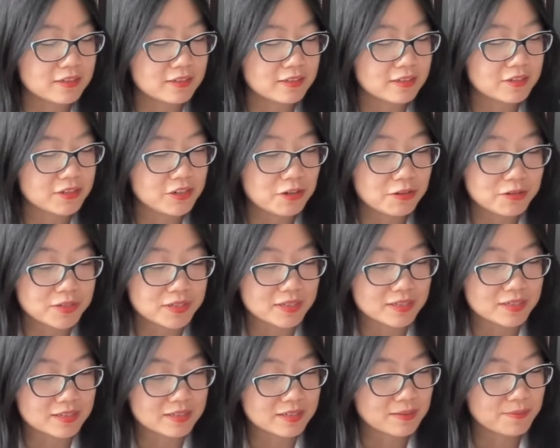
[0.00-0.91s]
their
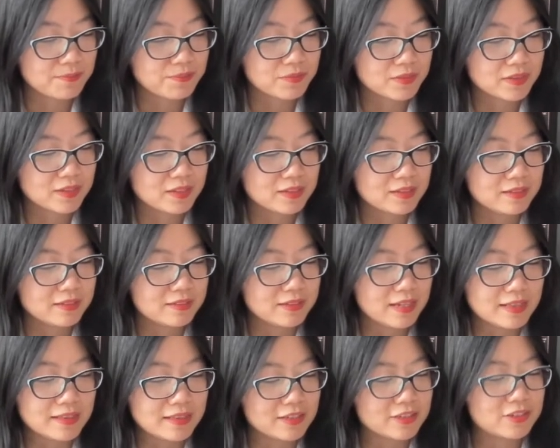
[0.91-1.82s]
noses
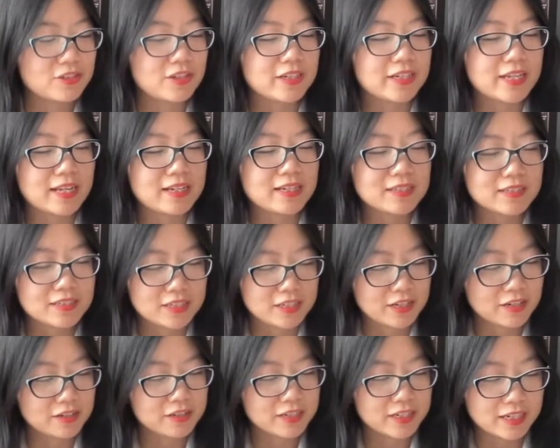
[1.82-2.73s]
and they start getting
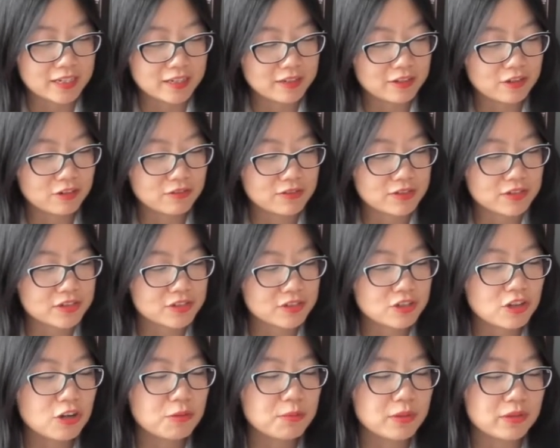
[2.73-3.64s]
teary over
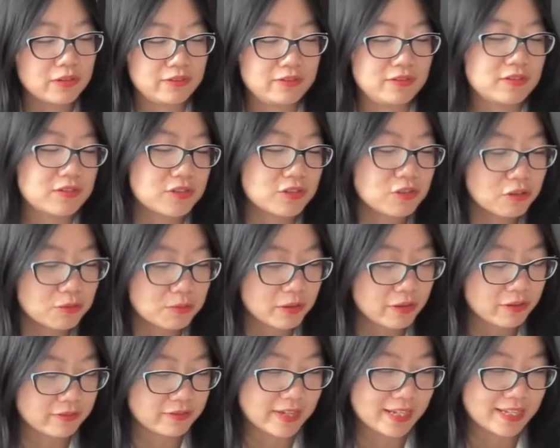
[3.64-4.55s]
snowball
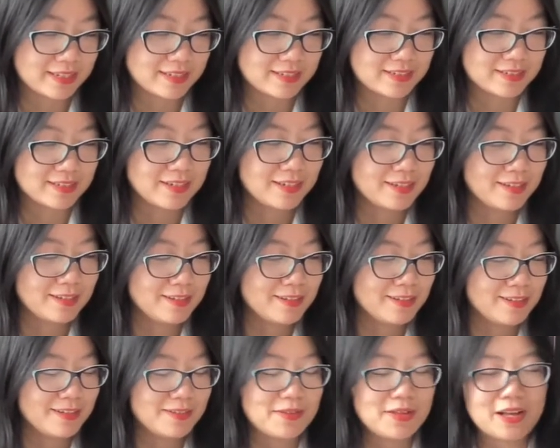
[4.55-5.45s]
snowball fights
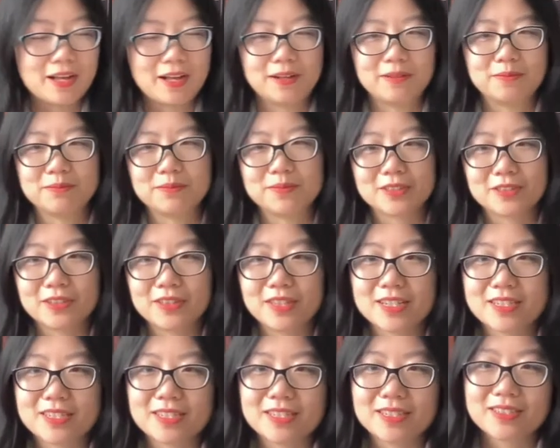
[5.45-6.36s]
um, so
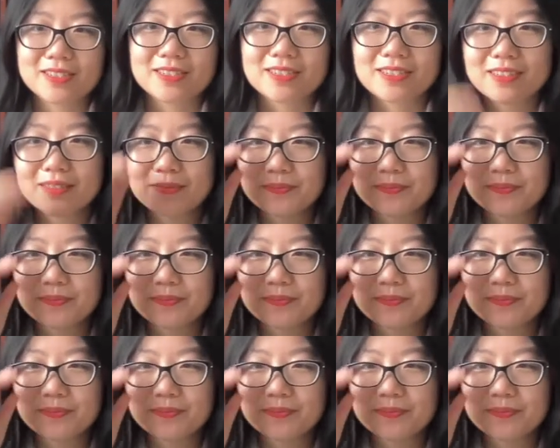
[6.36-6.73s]
this is